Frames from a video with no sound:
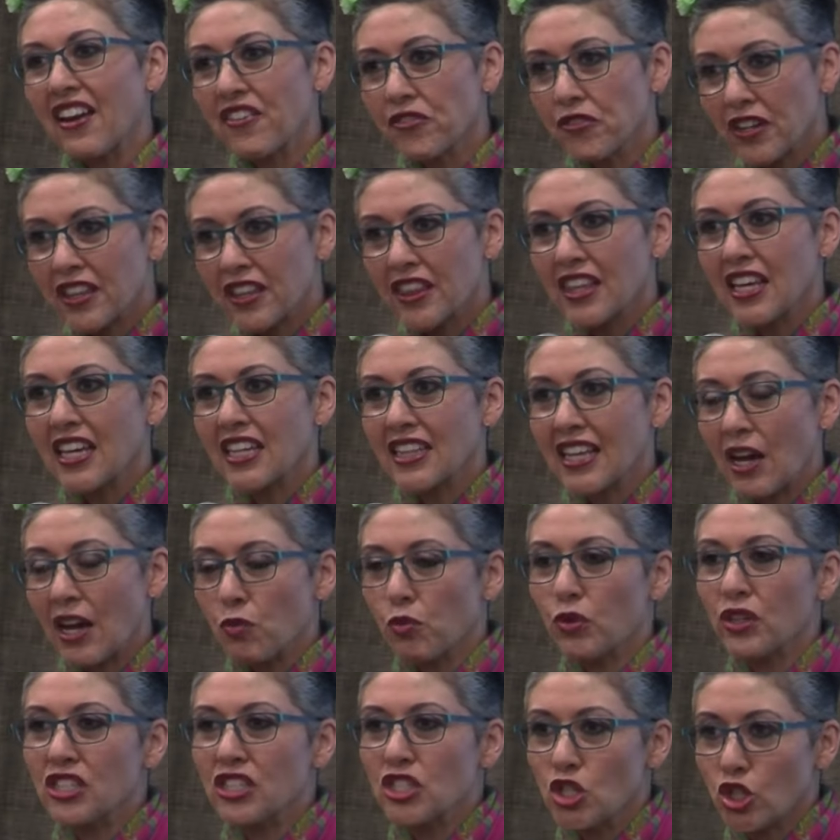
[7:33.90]
everything
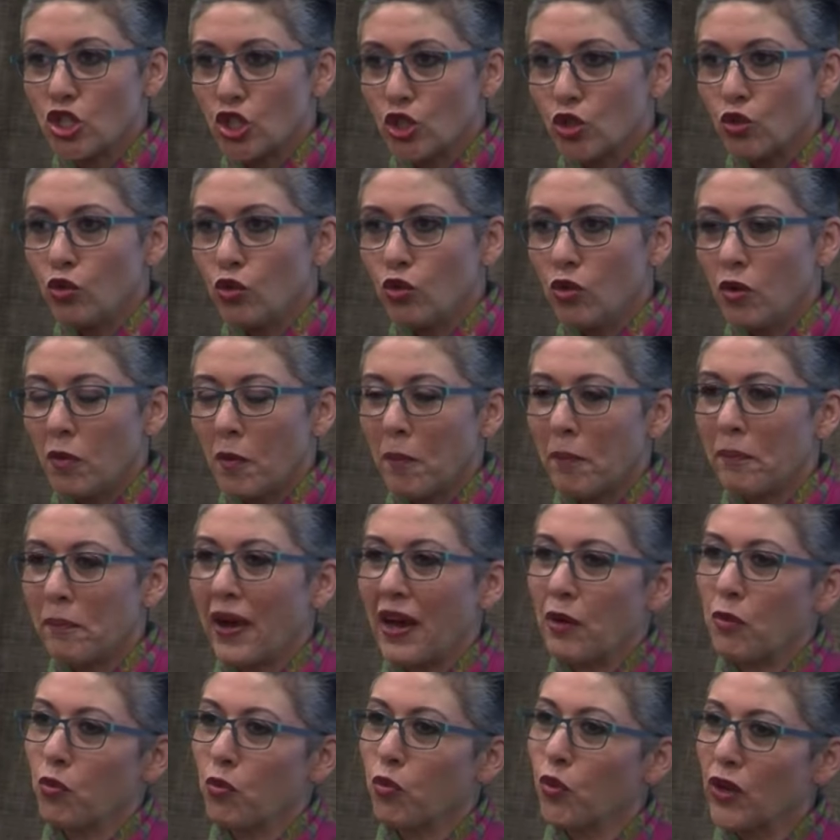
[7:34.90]
that we do,
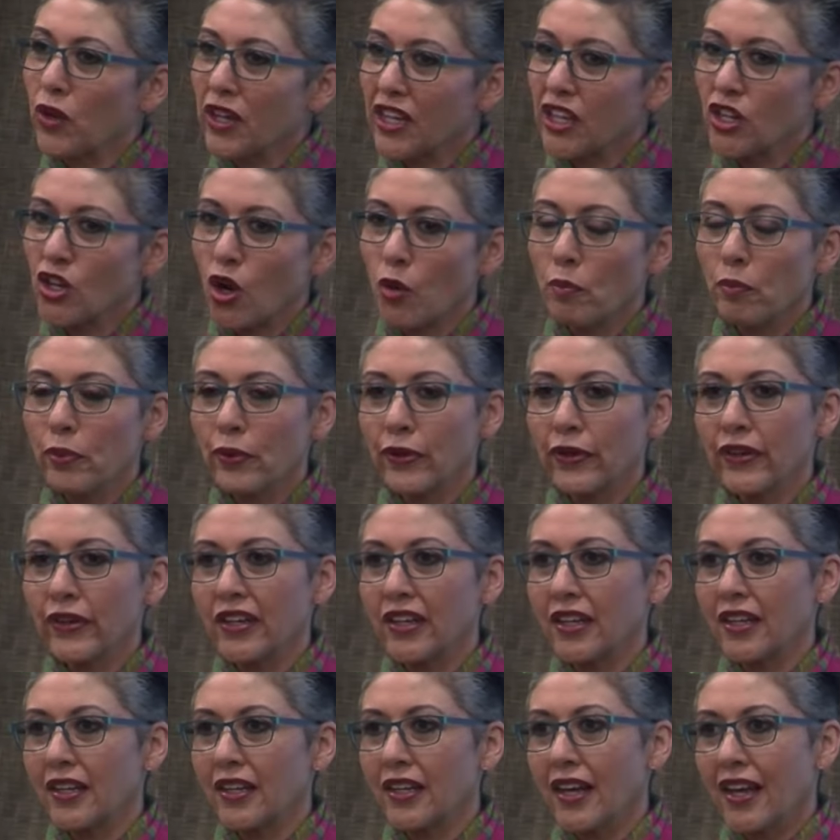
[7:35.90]
but we don't
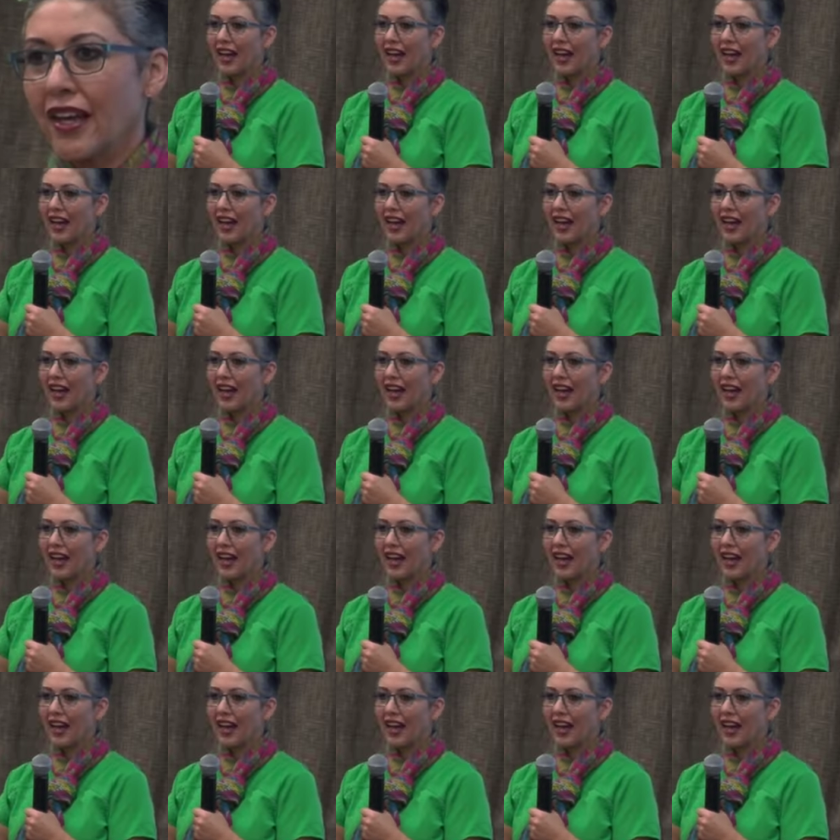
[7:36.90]
put